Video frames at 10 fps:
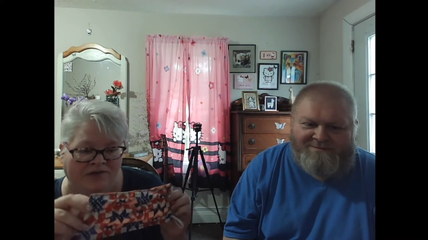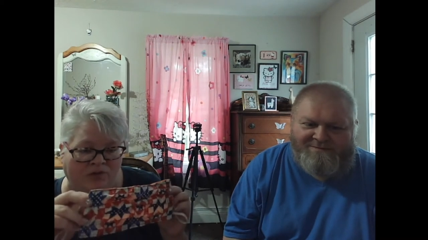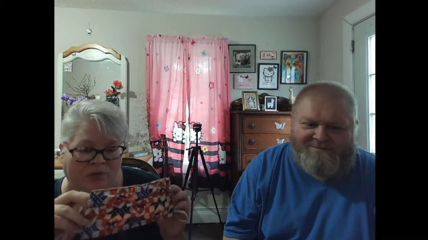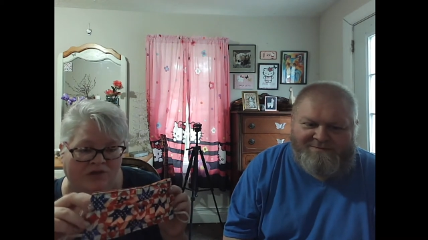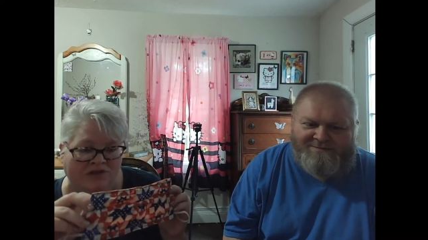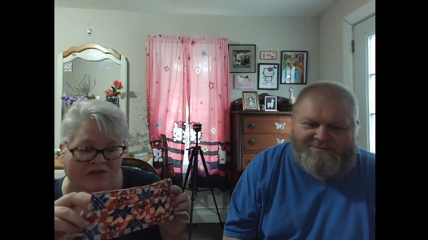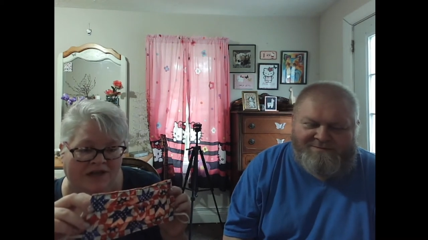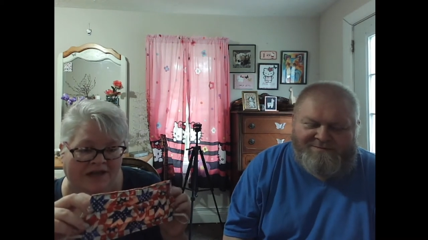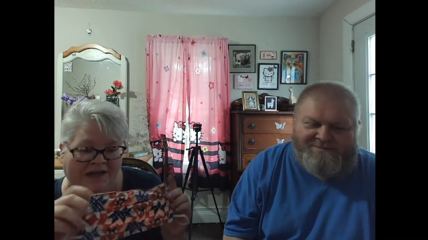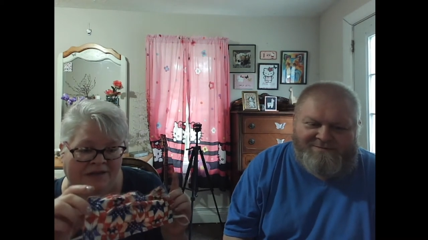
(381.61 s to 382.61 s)
Speaker 1: of a person
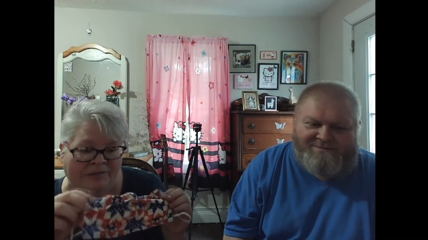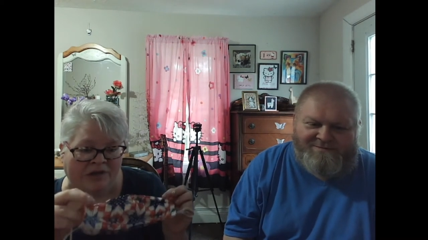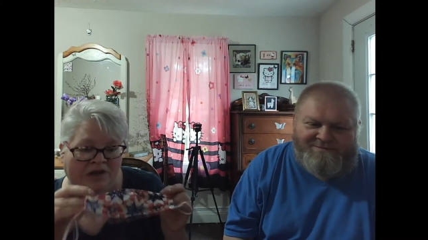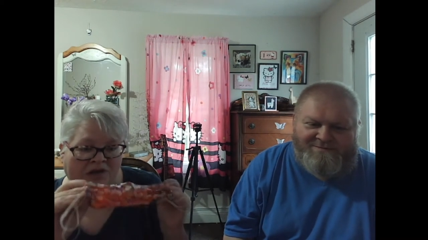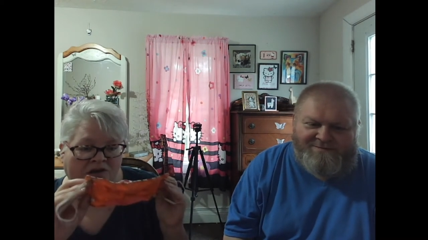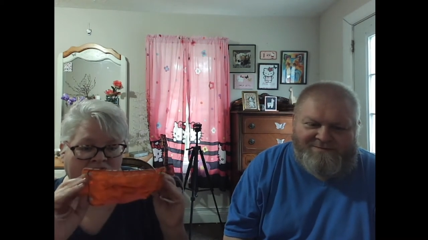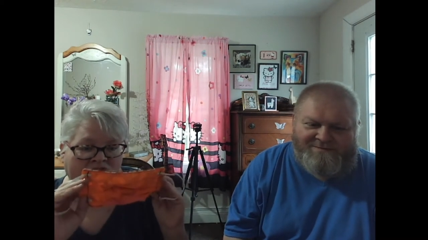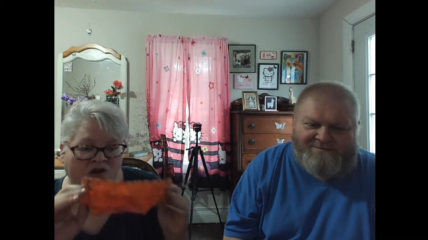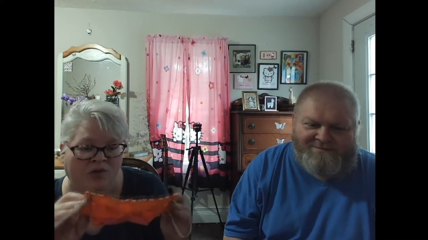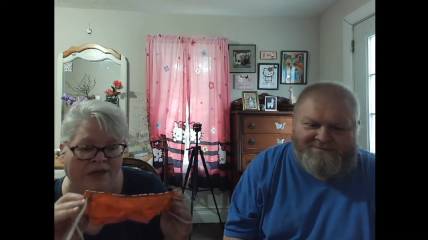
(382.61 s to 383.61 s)
I am,
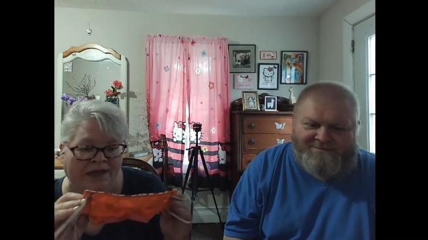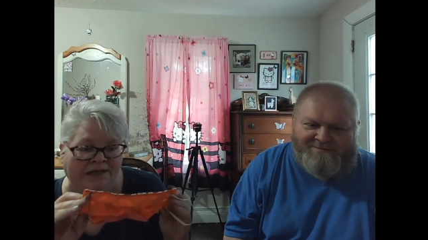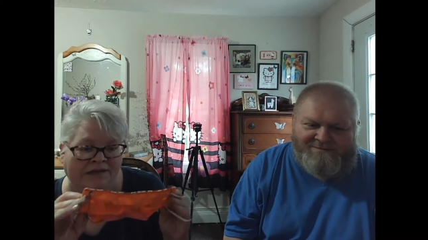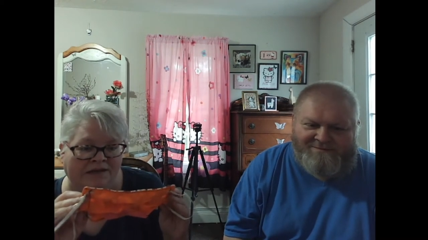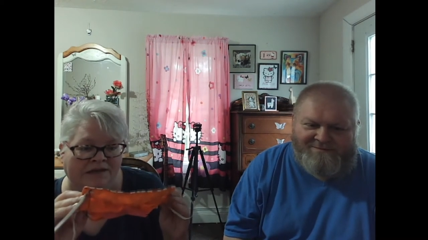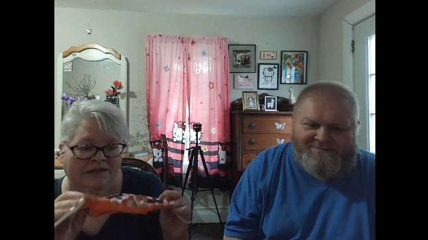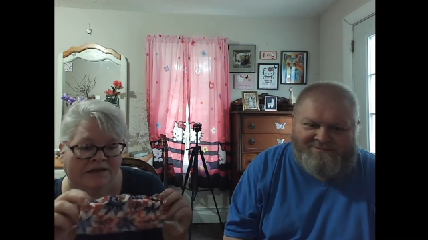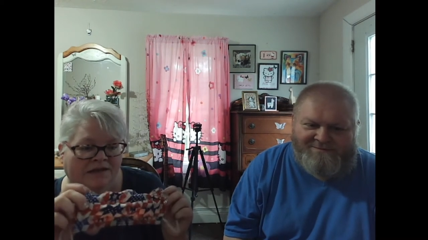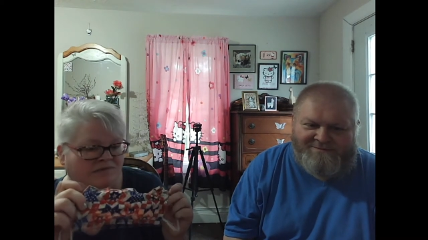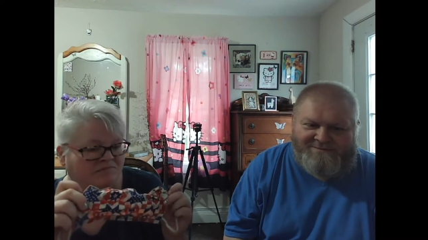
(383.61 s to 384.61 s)
sewing
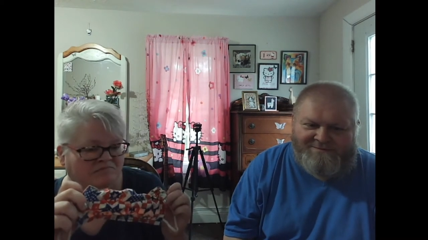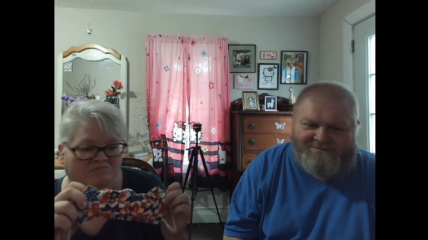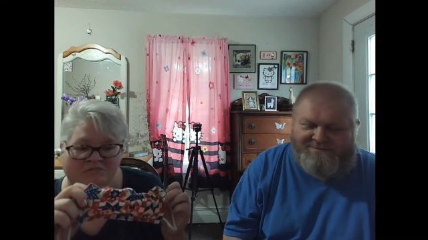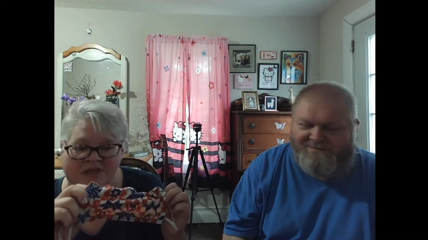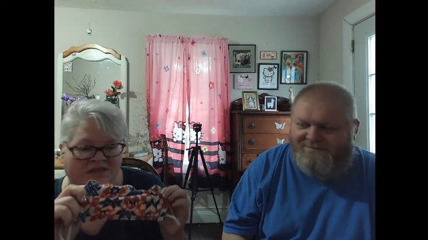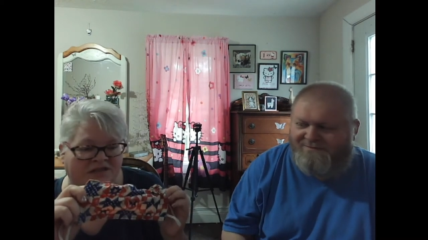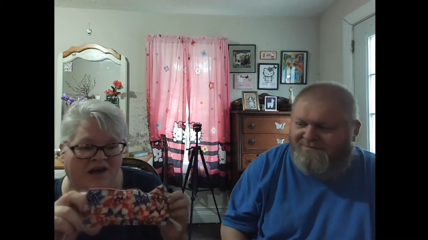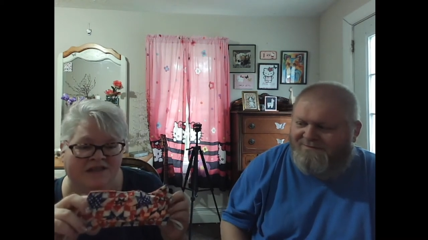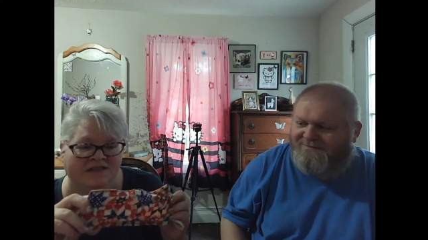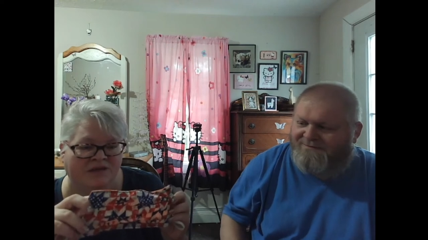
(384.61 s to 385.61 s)
is
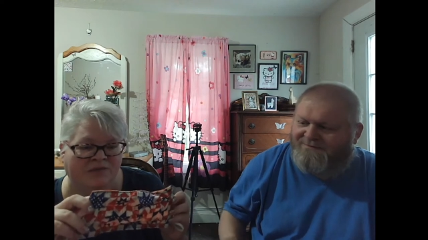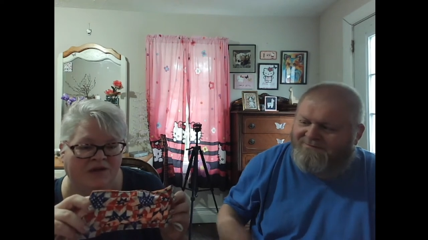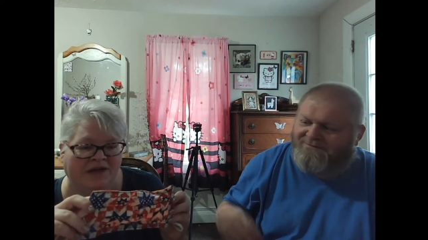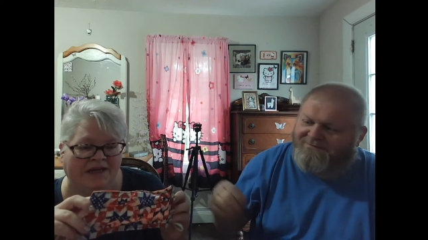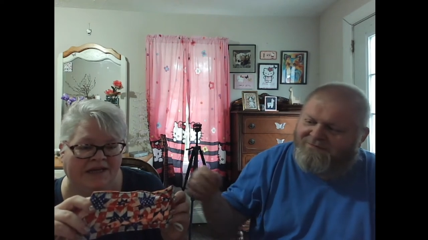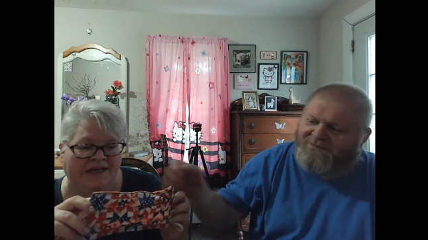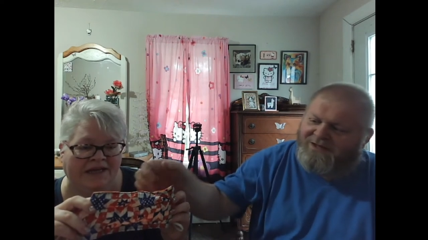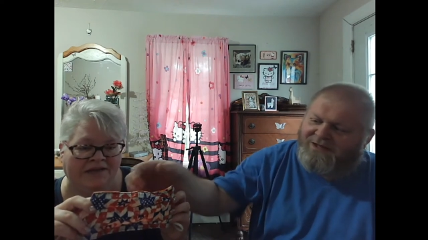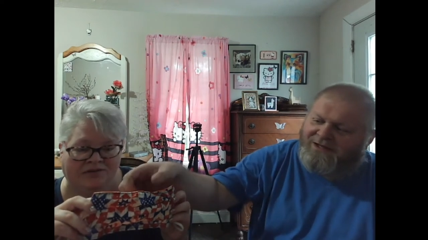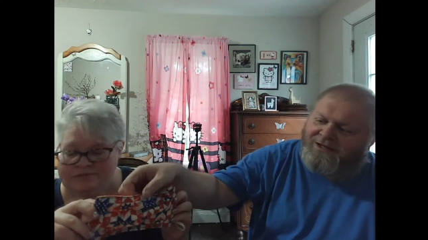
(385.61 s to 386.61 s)
not something I can
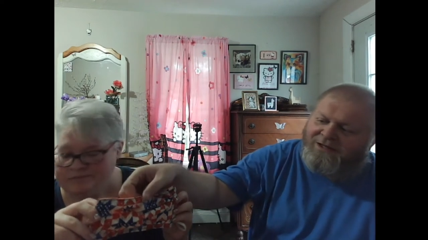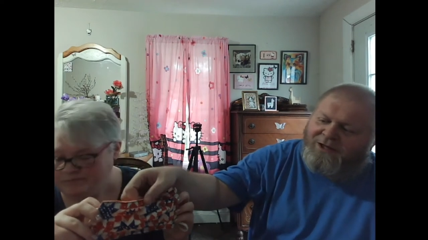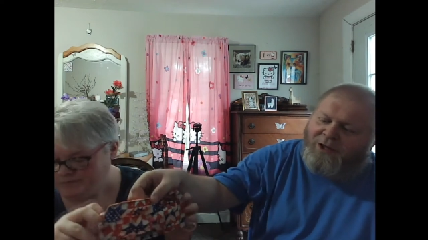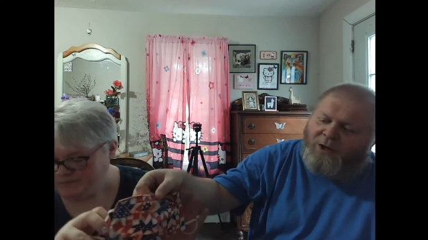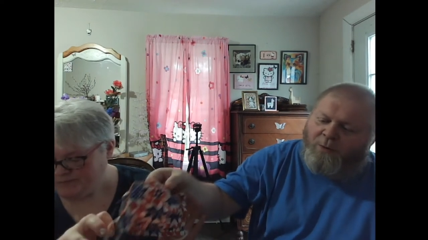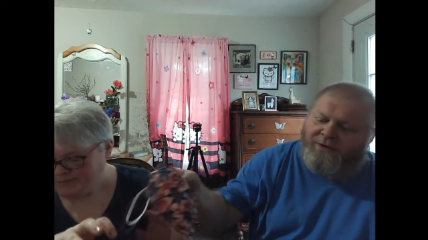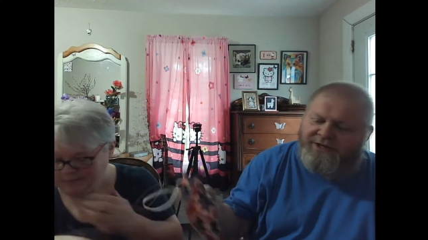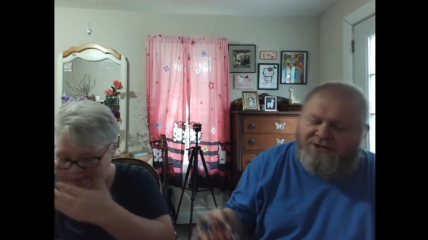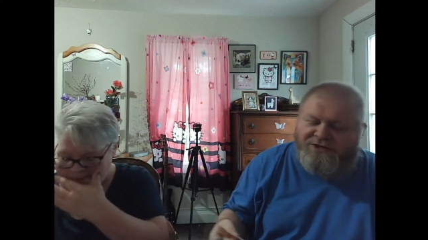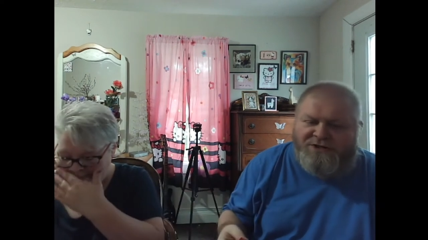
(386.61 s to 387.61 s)
handle.
Speaker 2: Well,
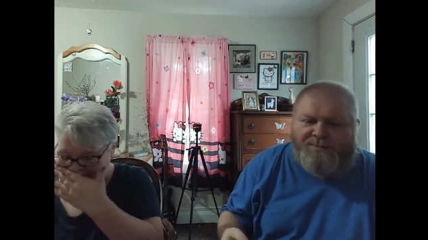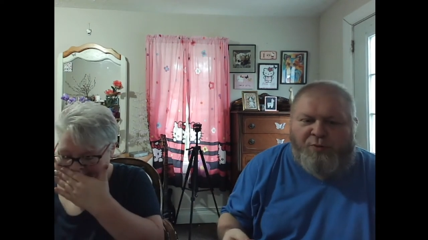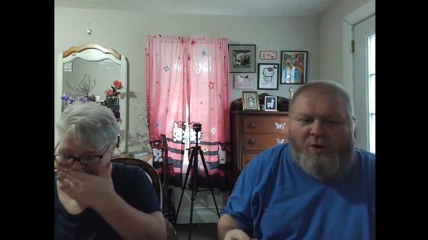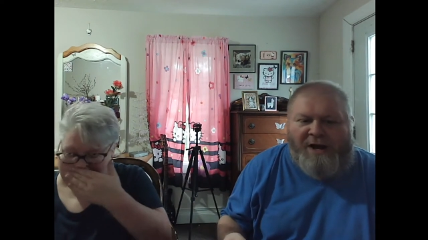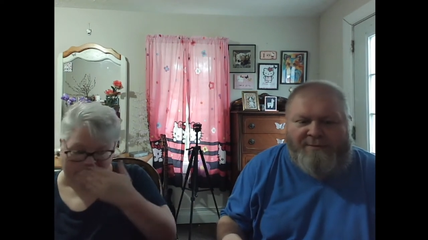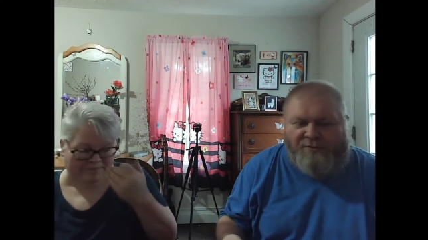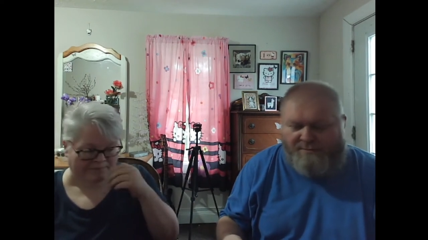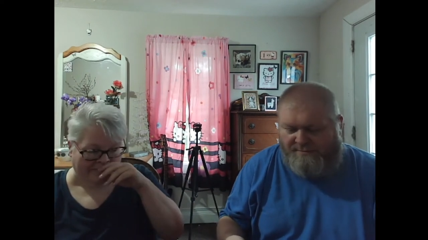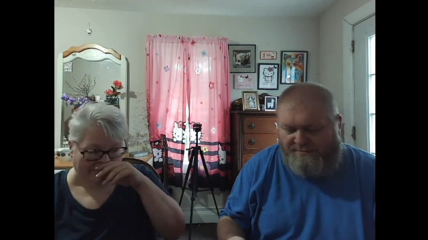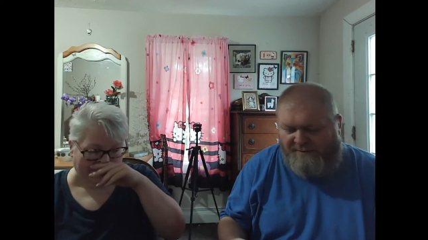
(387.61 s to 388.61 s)
here's the problem
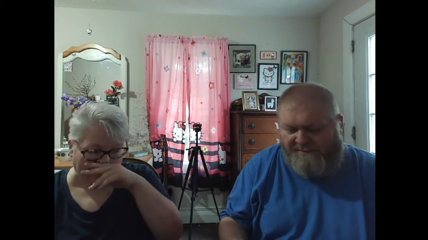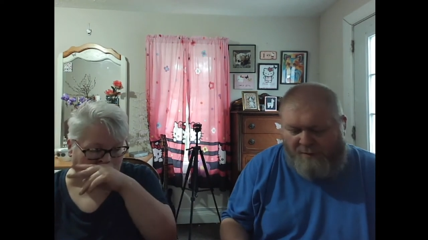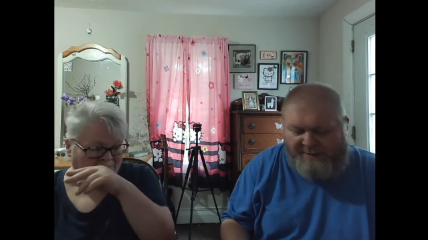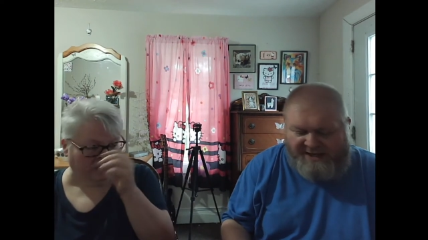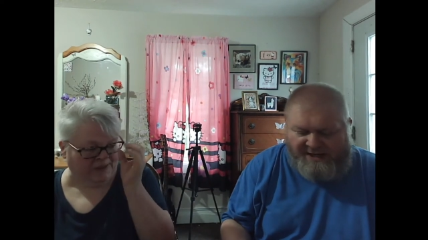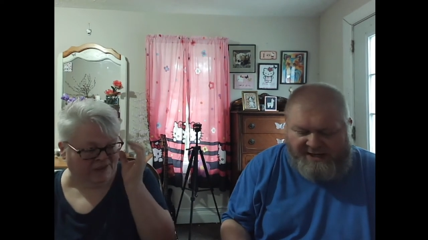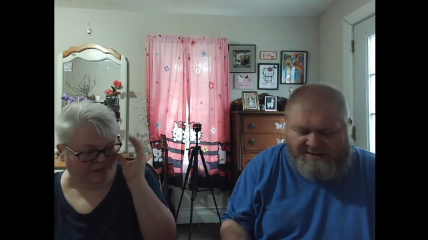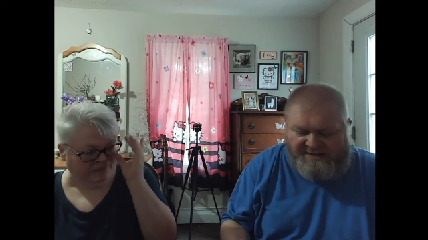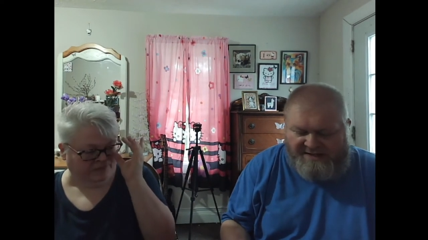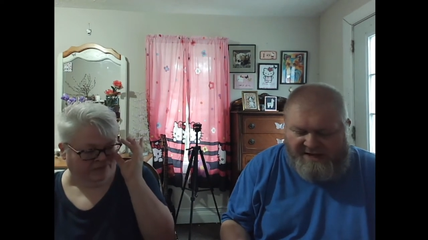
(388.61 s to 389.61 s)
before we get
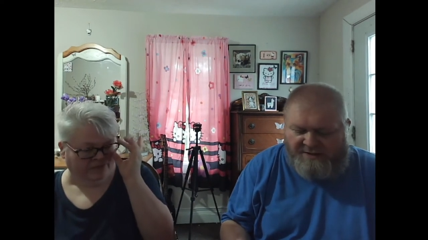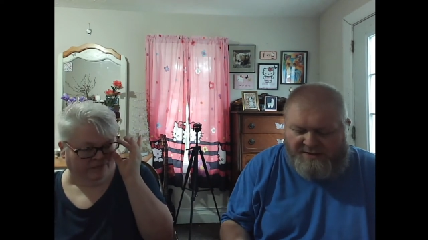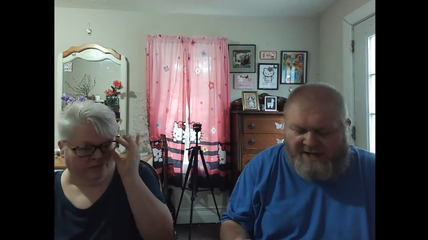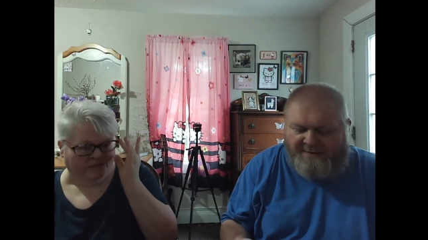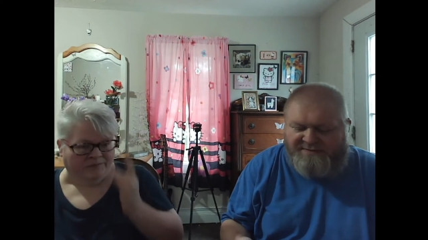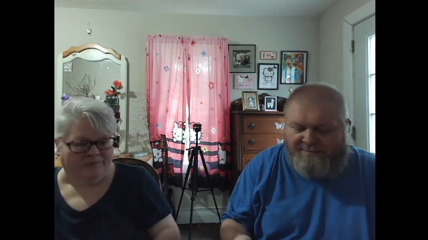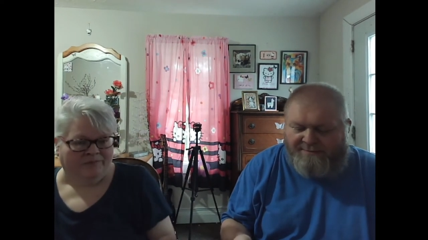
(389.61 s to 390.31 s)
into the other types of